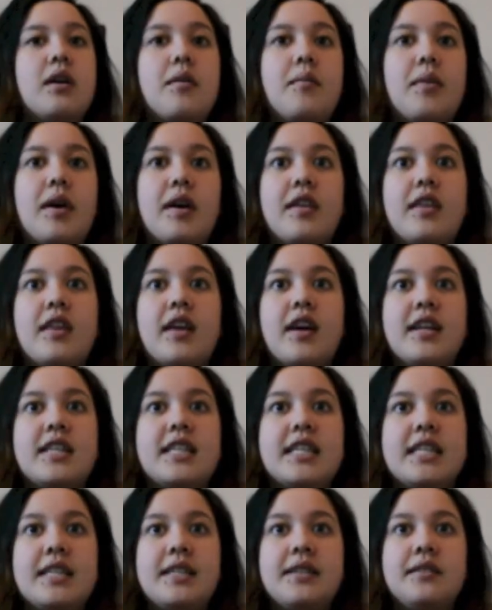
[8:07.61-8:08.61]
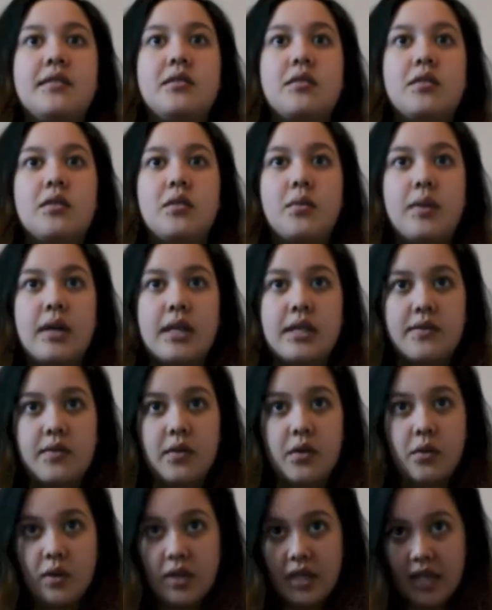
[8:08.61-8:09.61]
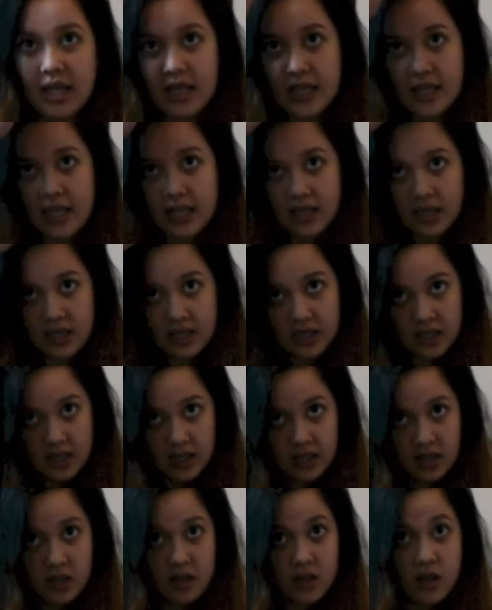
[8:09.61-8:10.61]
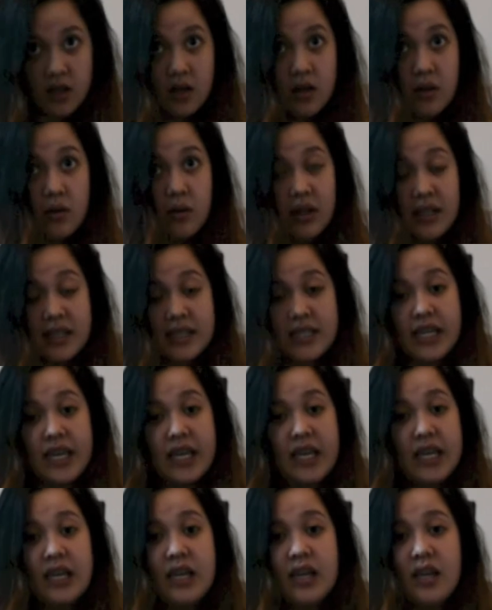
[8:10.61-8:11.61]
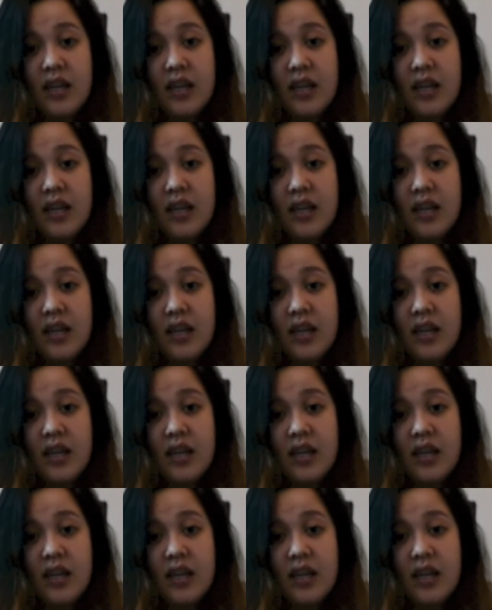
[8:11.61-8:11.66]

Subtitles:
about 13 weeks forward, and then we'll see.